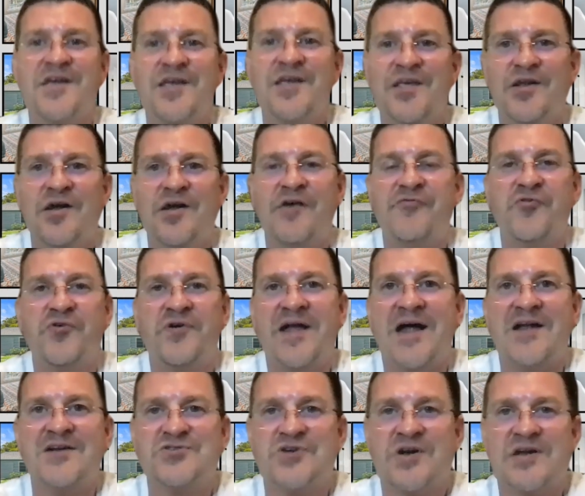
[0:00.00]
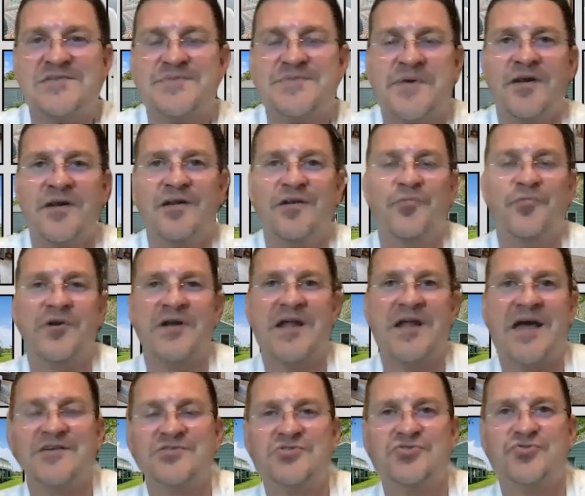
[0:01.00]
if we're not transparent, we're
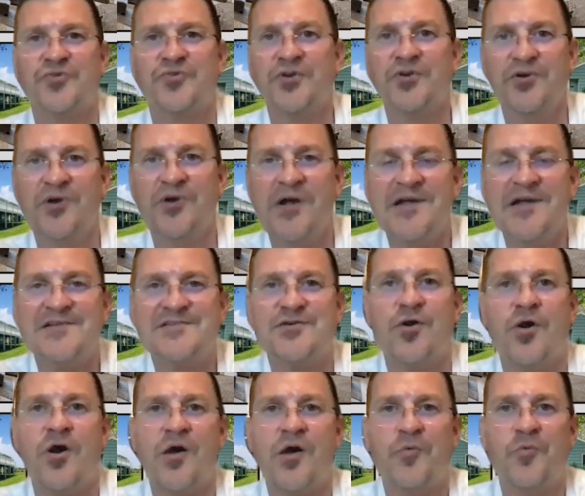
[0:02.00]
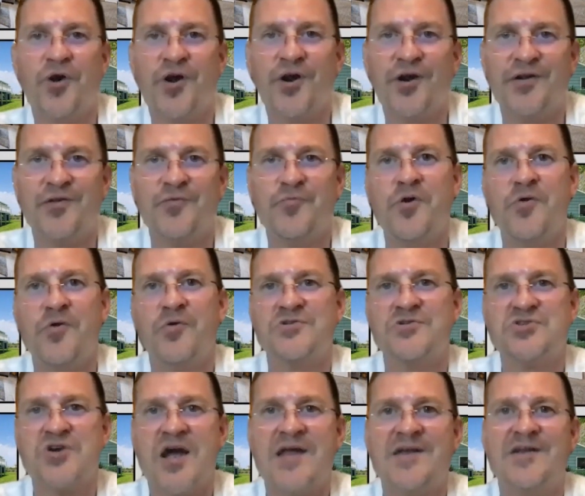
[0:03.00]
not true to our word and what we're
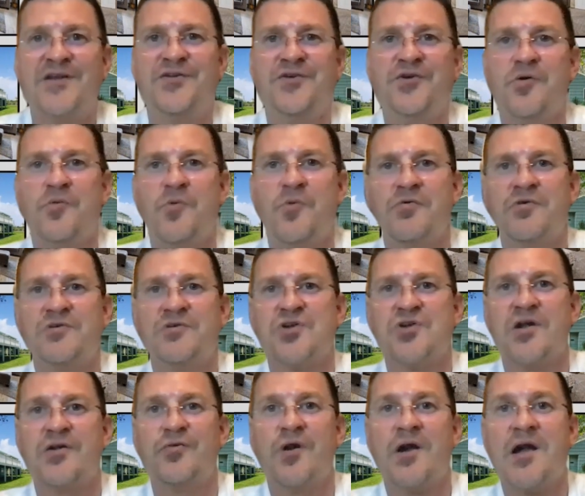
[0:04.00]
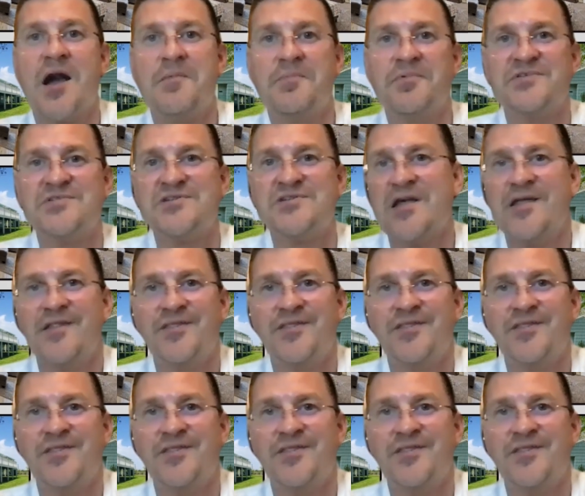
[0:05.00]
trying to do and what we're trying to accomplish,